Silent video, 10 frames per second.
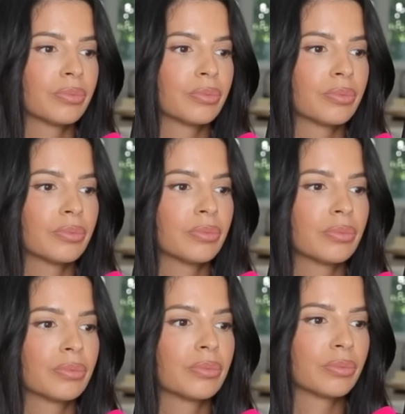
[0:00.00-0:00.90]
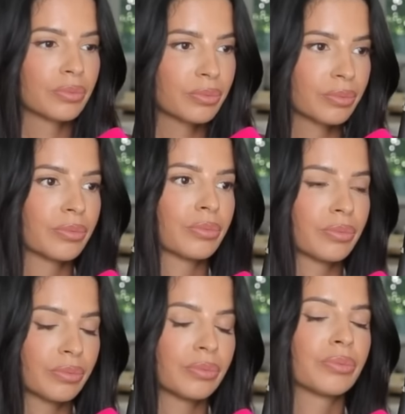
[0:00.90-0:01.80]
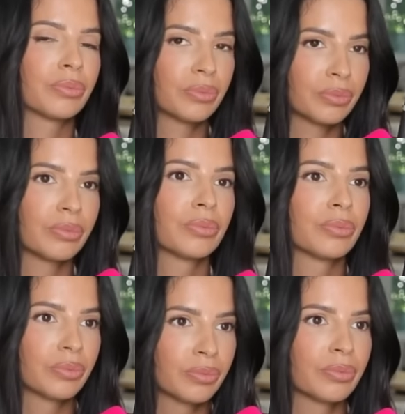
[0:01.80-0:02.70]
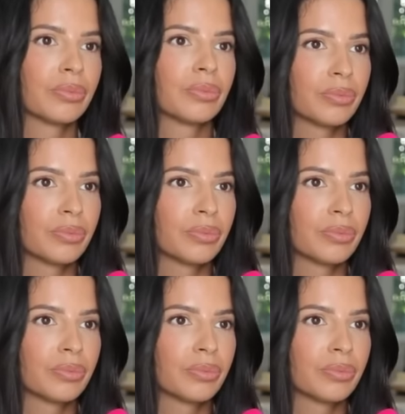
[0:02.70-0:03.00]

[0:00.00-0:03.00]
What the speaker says: This person isn't speaking.